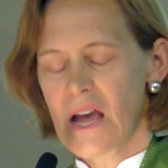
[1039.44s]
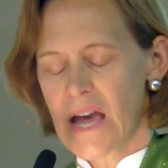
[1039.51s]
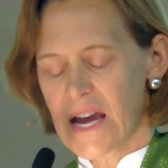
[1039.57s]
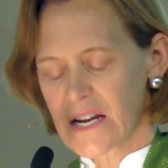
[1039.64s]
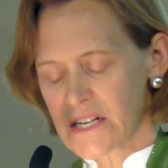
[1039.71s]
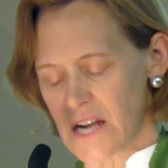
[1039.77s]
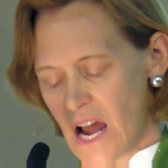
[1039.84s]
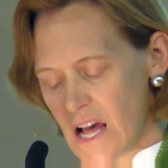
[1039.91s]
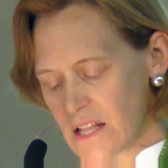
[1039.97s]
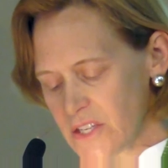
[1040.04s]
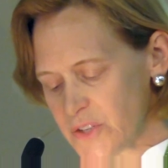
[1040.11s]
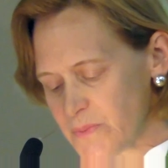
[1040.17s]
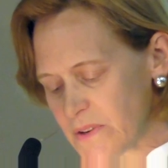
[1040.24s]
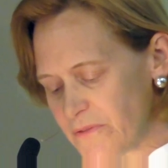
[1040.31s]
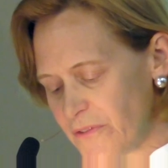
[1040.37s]

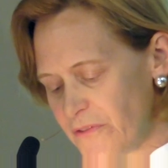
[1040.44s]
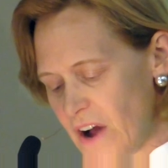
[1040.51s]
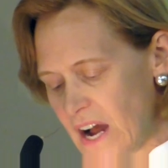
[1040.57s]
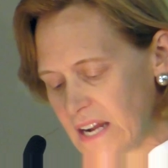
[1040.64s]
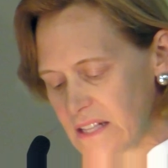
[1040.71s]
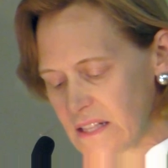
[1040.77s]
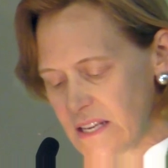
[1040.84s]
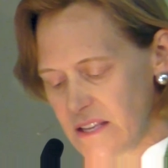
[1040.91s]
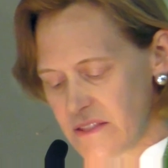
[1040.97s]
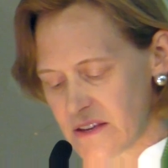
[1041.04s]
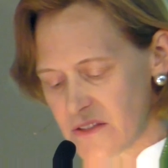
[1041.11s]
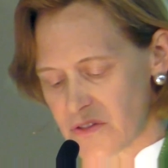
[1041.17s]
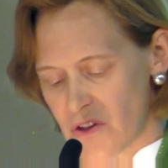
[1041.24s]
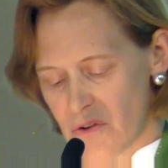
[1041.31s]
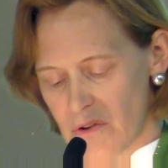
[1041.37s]
Acknowledgement finally
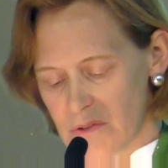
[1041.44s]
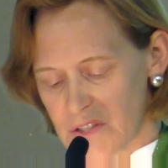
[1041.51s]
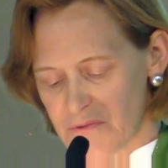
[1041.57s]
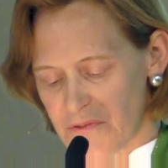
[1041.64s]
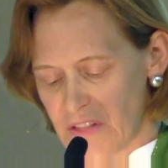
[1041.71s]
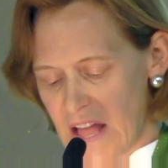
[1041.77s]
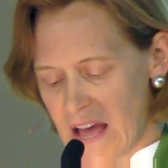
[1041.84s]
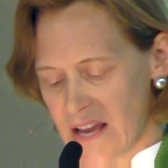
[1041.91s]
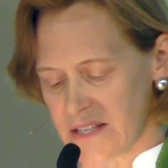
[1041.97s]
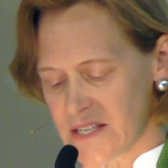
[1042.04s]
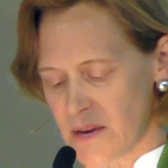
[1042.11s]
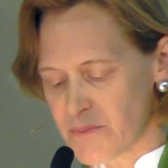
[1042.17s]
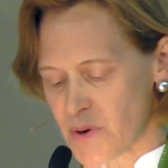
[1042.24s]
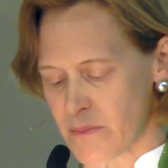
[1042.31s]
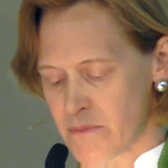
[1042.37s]
that those flags
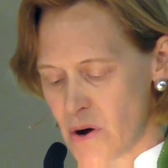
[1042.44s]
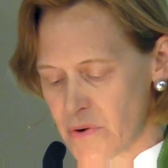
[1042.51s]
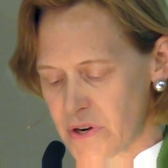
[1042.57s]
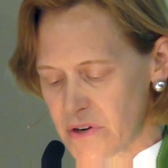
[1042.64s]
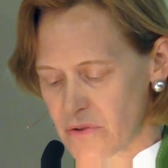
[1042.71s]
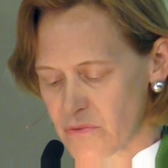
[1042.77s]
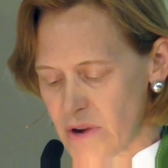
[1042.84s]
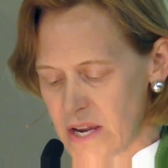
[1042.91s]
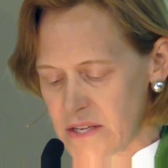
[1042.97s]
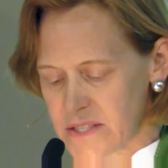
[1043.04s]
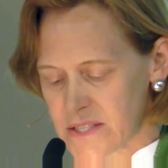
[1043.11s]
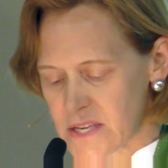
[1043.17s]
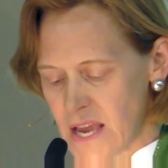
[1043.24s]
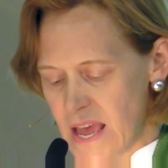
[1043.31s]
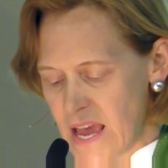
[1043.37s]
had promoted a
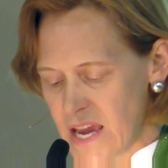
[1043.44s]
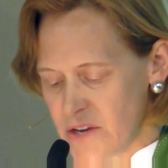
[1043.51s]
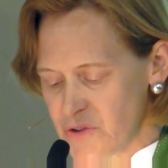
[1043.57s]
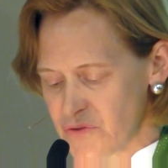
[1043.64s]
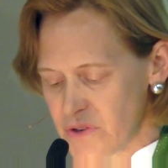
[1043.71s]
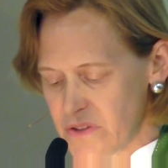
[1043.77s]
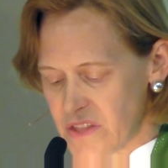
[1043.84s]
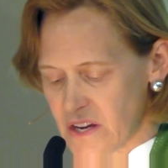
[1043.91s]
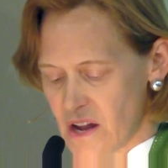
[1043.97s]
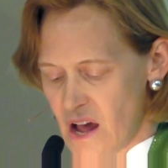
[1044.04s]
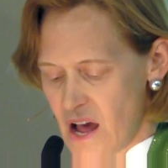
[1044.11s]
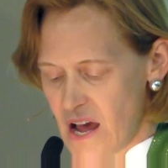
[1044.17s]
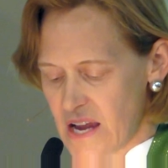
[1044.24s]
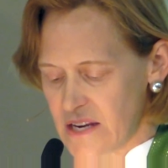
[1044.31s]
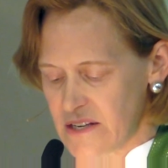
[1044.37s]
race hatred, the
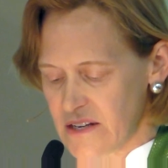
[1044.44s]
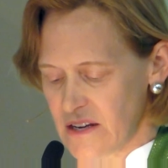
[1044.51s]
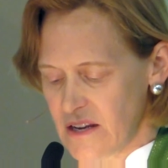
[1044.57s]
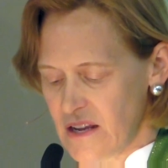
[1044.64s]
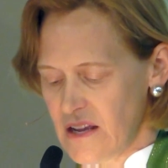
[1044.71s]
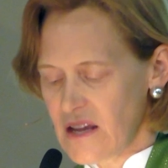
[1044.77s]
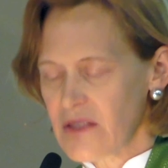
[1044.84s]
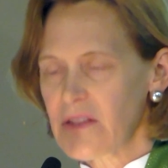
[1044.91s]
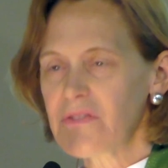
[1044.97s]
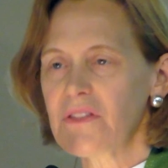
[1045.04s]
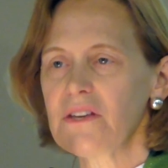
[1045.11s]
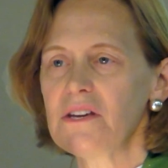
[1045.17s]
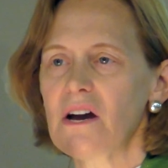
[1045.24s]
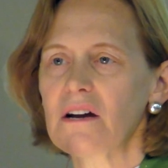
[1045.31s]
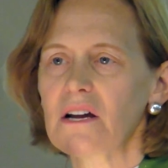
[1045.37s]
kind that
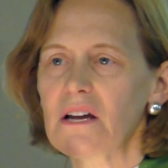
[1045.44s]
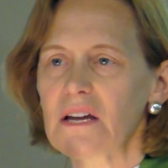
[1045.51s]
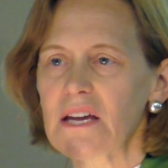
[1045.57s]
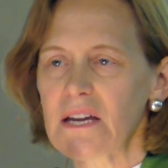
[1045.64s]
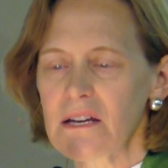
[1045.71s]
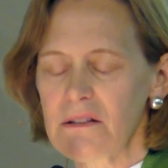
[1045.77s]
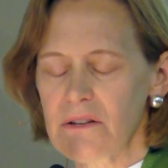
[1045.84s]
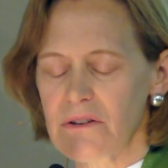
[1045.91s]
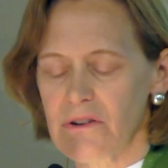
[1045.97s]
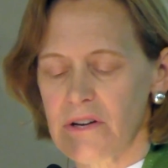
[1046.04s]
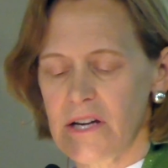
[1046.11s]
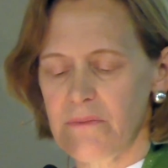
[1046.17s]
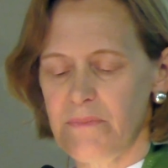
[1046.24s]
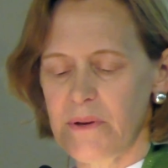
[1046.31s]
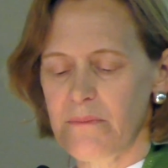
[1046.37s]
the young killer
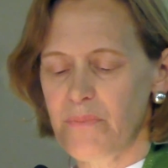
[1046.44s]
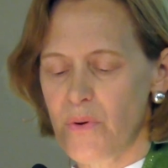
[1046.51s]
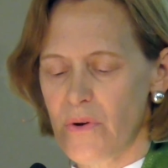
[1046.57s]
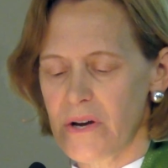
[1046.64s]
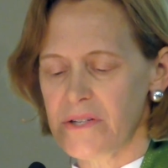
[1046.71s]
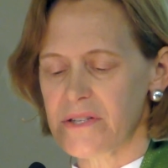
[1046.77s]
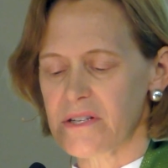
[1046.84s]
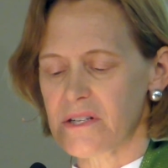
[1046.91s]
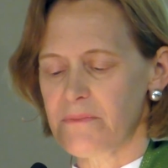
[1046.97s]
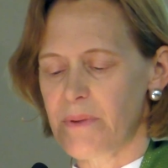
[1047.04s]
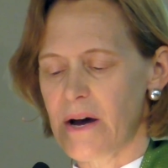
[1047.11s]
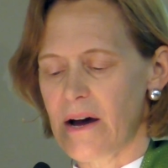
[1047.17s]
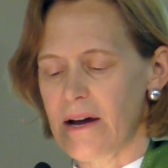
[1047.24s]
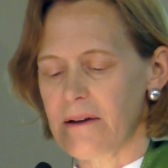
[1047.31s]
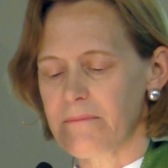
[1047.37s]
had been poisoned
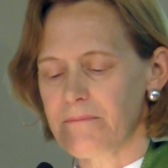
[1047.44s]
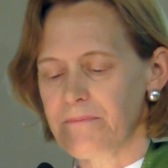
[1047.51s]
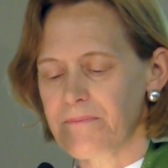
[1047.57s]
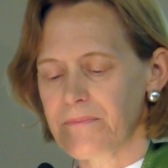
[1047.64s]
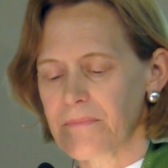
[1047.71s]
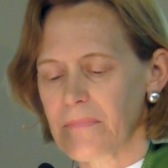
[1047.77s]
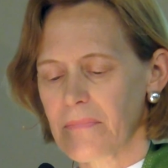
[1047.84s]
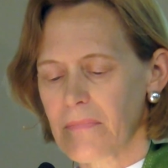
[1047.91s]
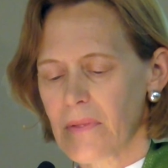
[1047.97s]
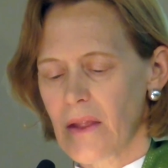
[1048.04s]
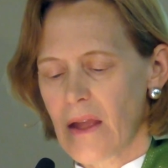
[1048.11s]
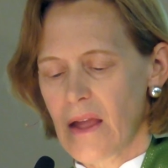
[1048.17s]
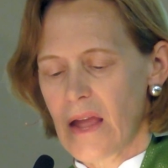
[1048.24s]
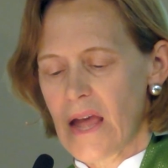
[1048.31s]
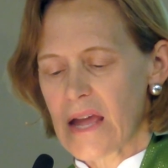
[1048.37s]
by.
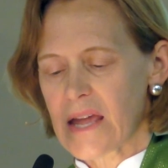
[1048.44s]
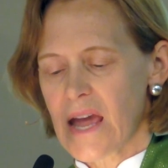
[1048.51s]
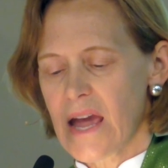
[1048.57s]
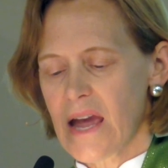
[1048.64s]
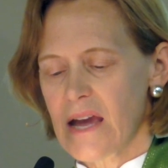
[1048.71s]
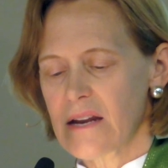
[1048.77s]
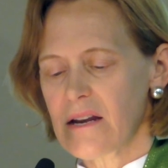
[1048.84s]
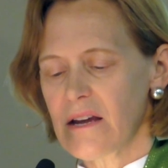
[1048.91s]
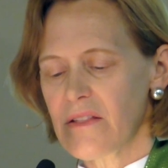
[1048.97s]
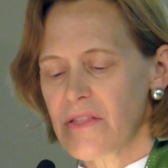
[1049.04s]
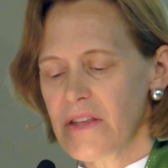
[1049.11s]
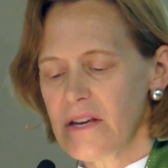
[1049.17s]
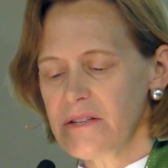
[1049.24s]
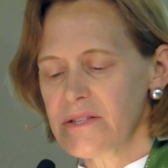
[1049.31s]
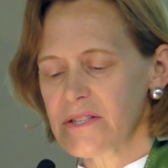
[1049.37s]
Can
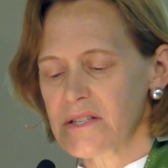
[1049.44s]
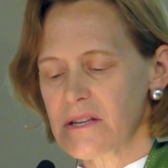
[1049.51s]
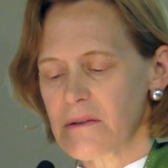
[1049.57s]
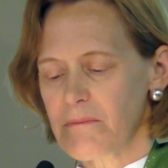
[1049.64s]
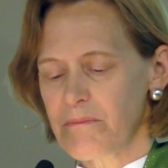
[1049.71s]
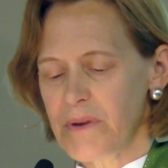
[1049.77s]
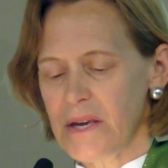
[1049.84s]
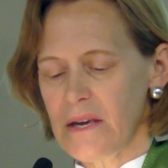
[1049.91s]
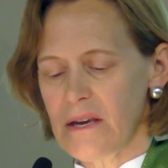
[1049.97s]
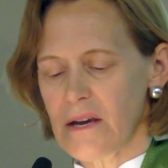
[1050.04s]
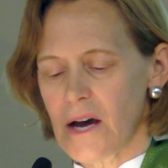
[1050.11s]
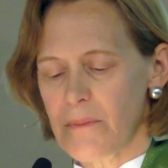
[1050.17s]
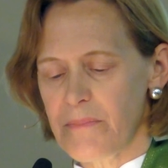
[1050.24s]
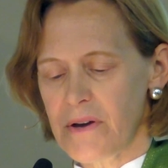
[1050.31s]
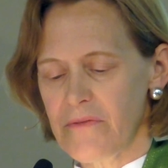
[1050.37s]
this be
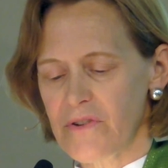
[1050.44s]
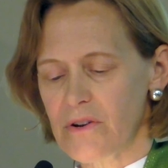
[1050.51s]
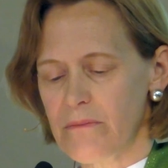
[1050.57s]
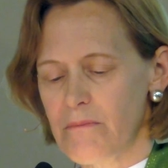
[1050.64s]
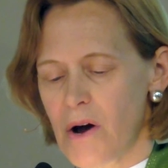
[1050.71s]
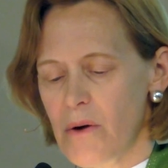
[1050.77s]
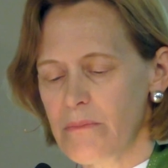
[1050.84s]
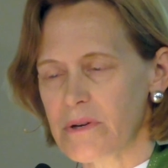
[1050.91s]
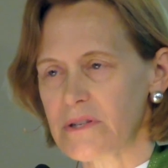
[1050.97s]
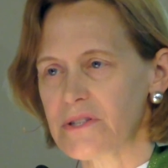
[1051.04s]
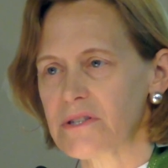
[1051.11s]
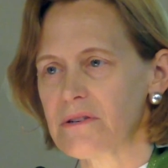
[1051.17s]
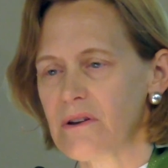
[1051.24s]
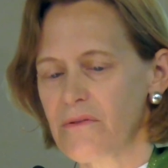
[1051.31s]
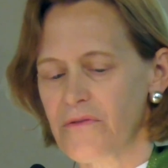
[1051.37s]
a pivotal
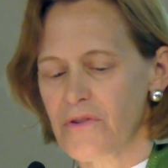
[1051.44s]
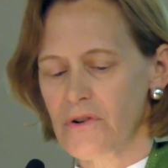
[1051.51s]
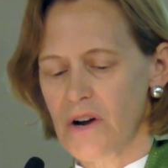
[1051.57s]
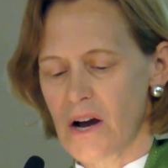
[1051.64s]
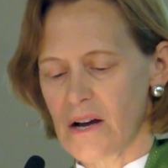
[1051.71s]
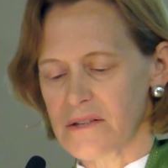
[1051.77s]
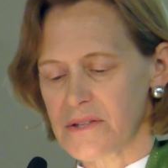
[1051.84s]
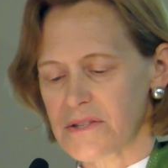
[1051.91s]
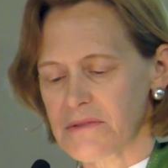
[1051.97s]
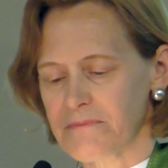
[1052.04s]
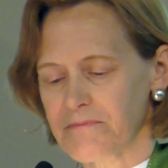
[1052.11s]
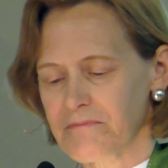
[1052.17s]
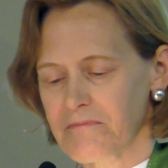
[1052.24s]
moment for us?